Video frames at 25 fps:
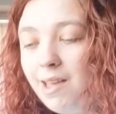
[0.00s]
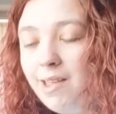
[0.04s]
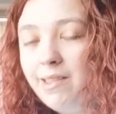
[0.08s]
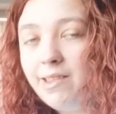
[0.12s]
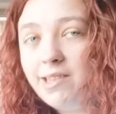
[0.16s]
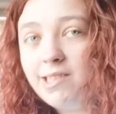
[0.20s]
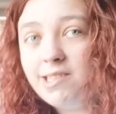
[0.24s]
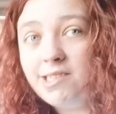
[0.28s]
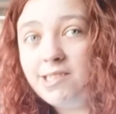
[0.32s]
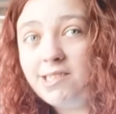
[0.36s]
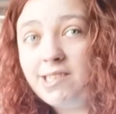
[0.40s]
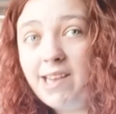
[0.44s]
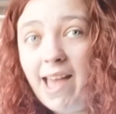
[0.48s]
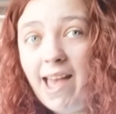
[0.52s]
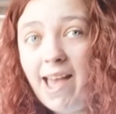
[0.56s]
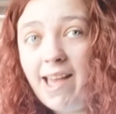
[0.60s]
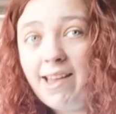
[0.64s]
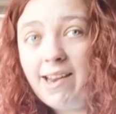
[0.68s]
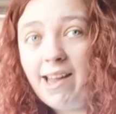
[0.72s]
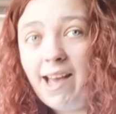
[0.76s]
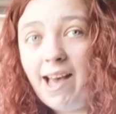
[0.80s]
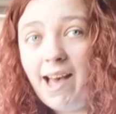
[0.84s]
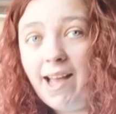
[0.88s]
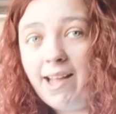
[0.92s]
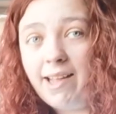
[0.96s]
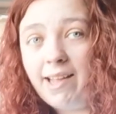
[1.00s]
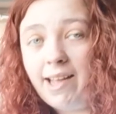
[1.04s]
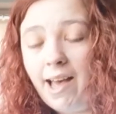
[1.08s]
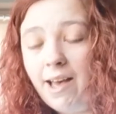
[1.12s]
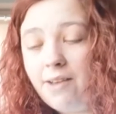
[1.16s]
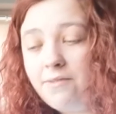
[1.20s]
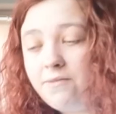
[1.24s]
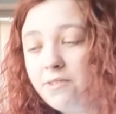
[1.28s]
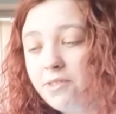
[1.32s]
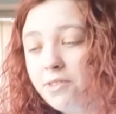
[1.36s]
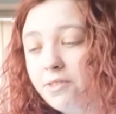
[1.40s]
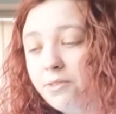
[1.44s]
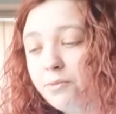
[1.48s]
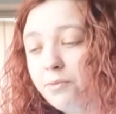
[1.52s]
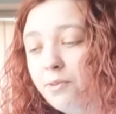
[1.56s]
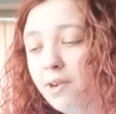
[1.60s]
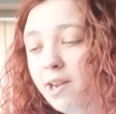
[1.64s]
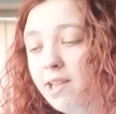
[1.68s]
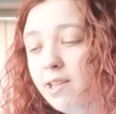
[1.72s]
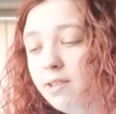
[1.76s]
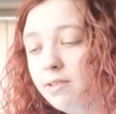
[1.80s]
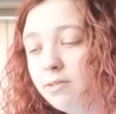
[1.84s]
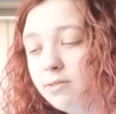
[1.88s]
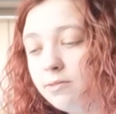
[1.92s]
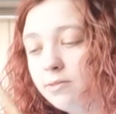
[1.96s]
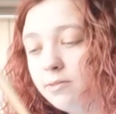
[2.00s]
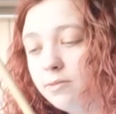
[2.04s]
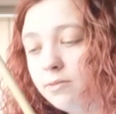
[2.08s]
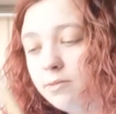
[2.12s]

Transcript: Snare and hi-hat for 3.